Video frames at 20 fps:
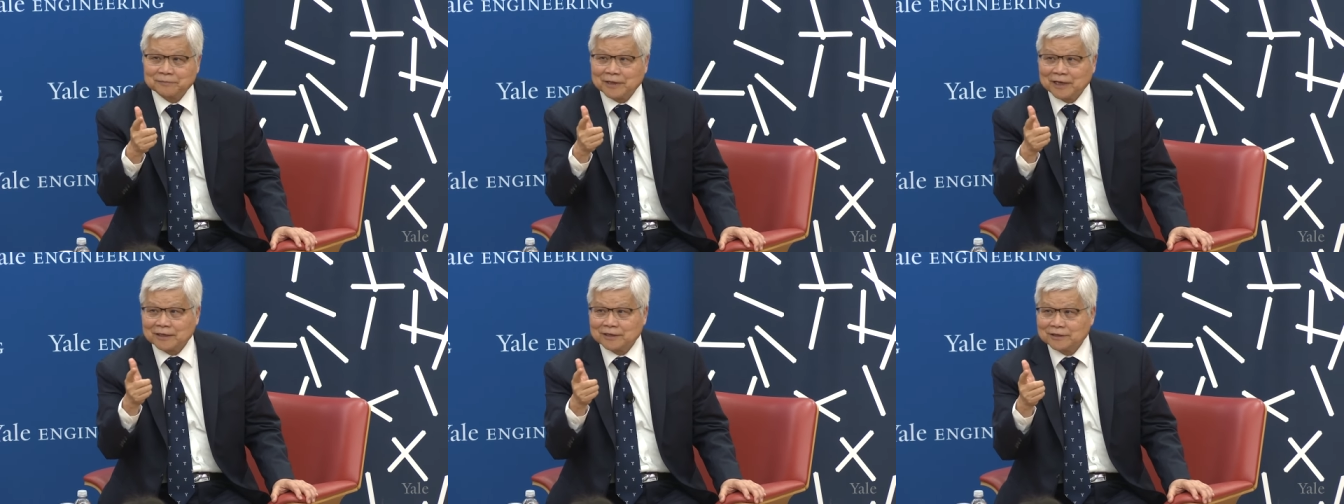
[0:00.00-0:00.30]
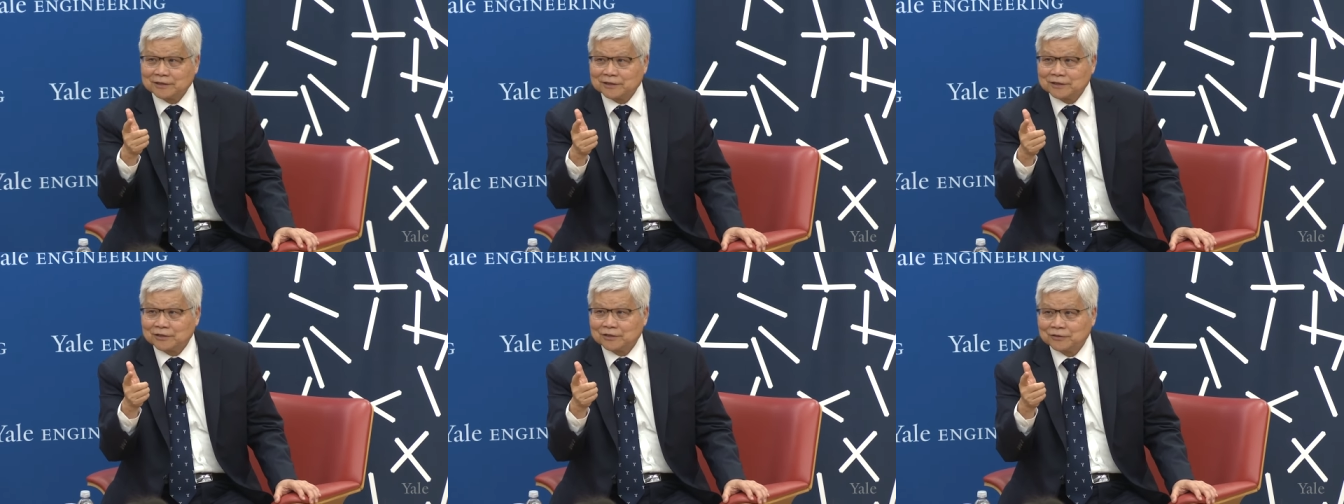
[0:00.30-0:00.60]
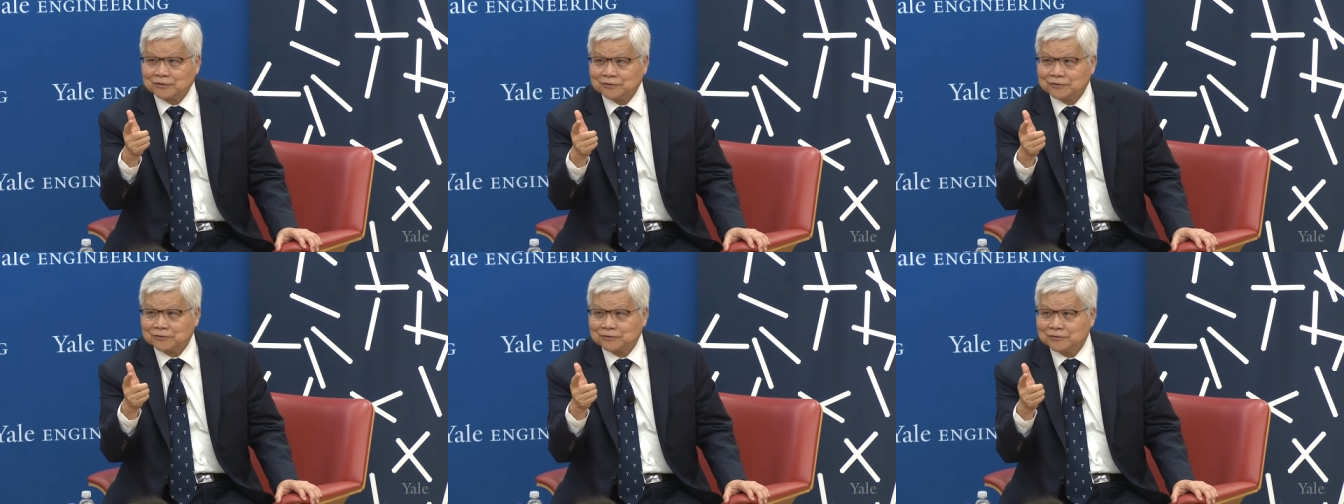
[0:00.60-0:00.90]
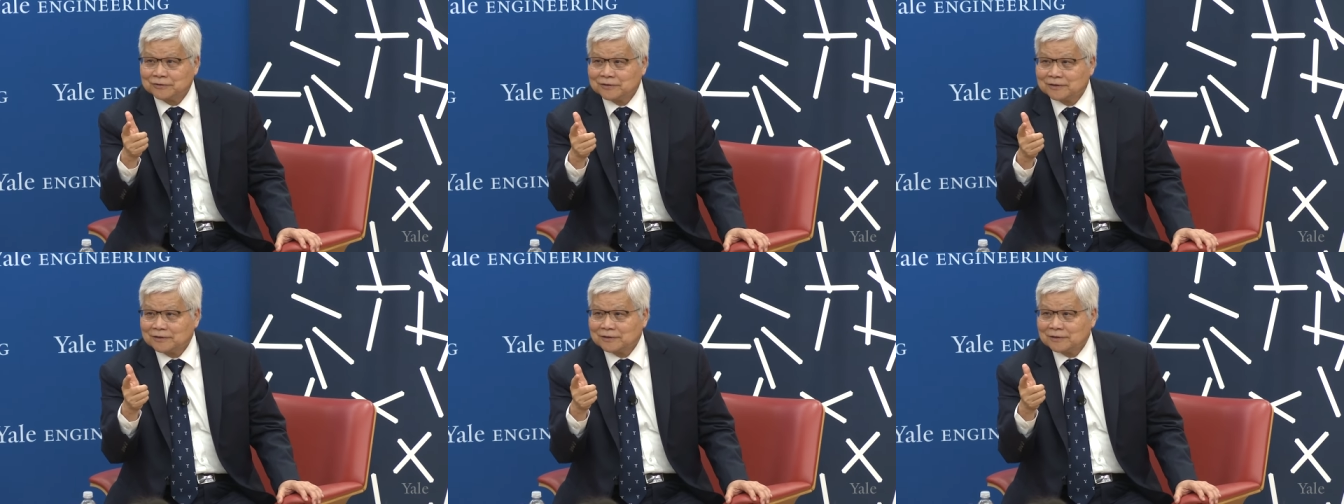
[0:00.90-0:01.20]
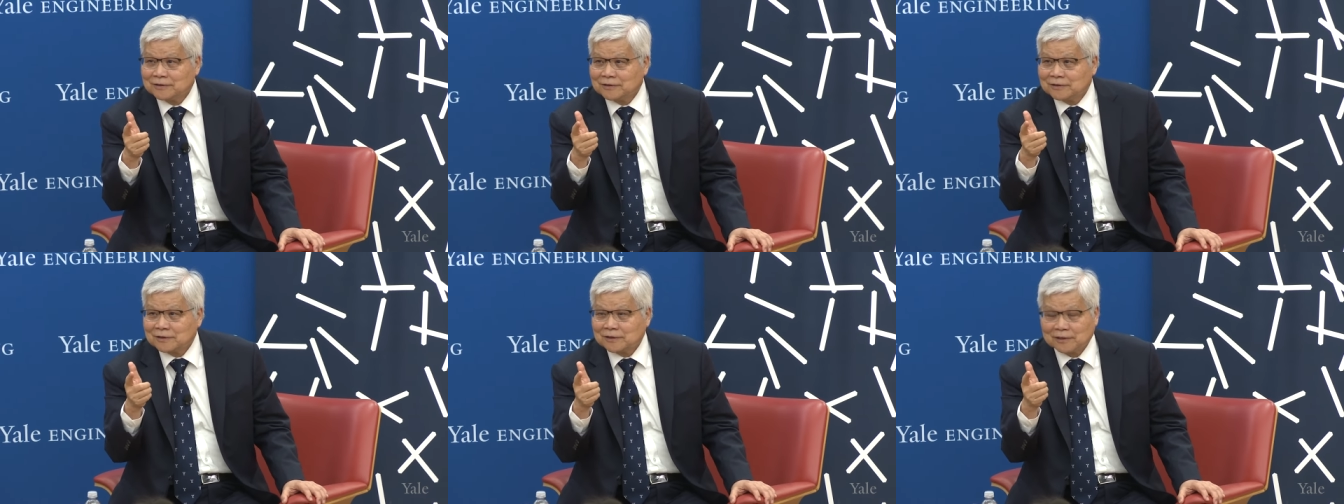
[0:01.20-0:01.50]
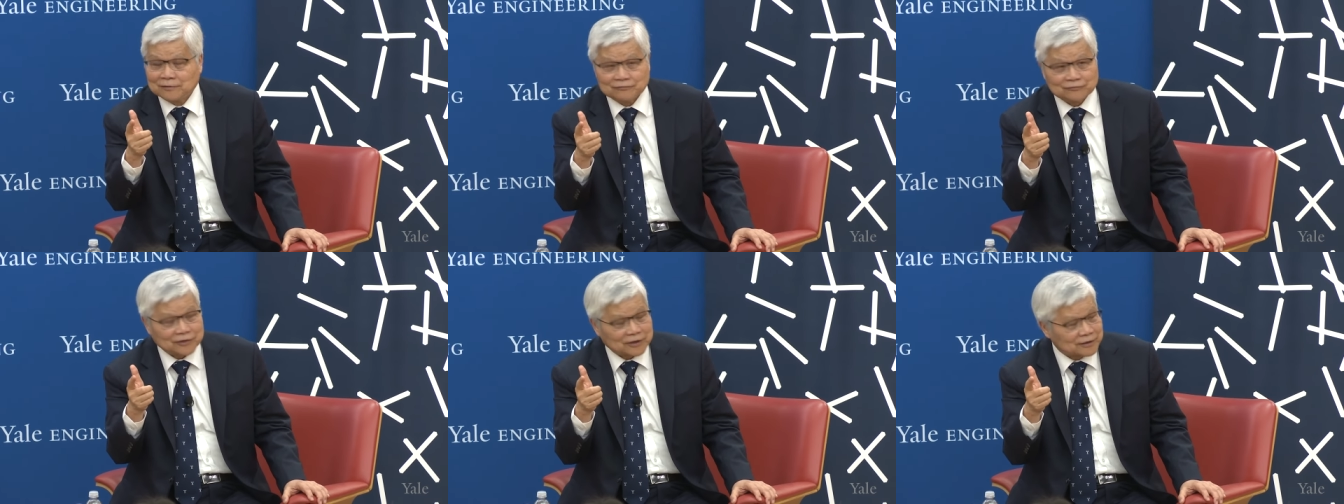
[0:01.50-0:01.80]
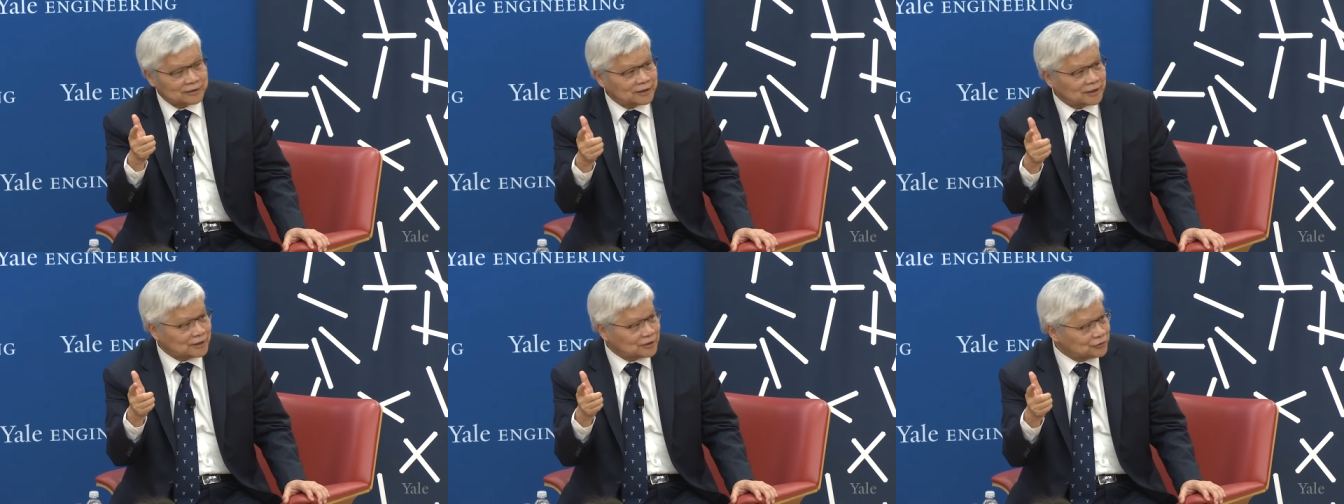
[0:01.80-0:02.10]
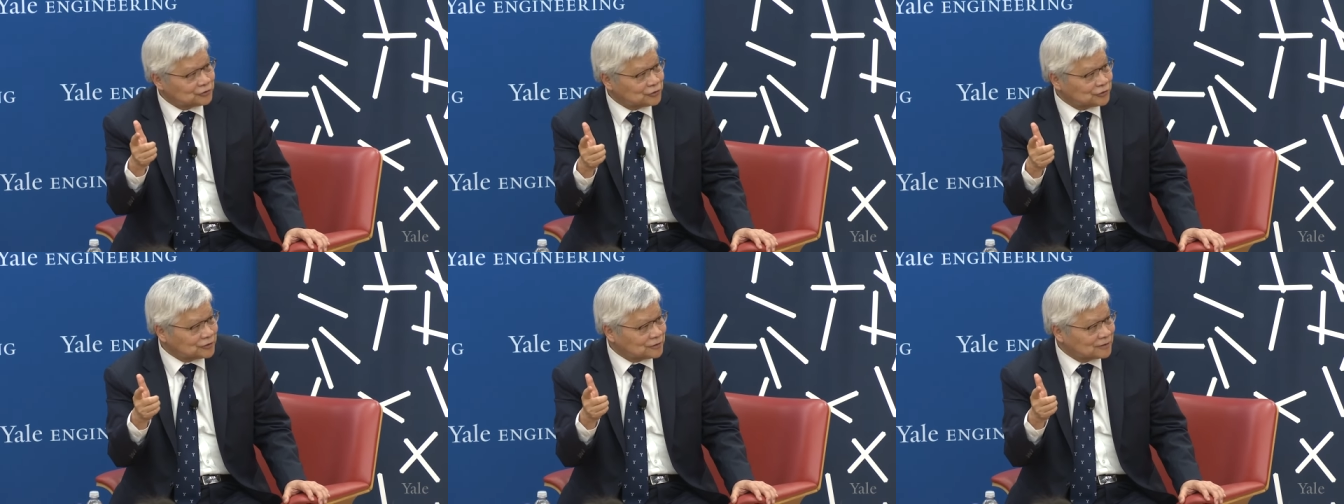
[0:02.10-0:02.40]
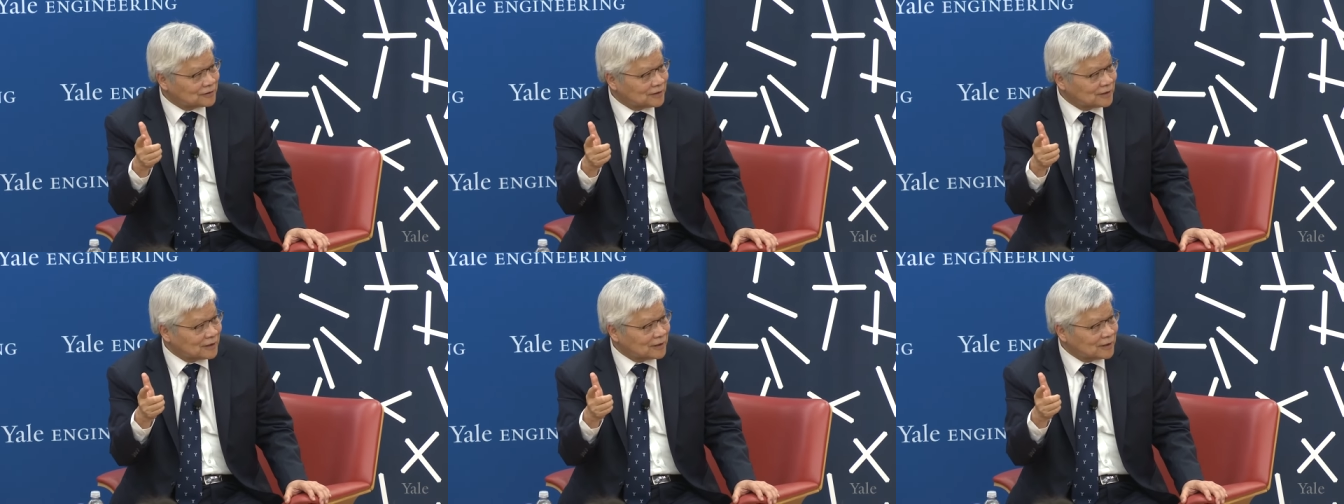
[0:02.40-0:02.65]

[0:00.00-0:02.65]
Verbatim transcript: political confrontation.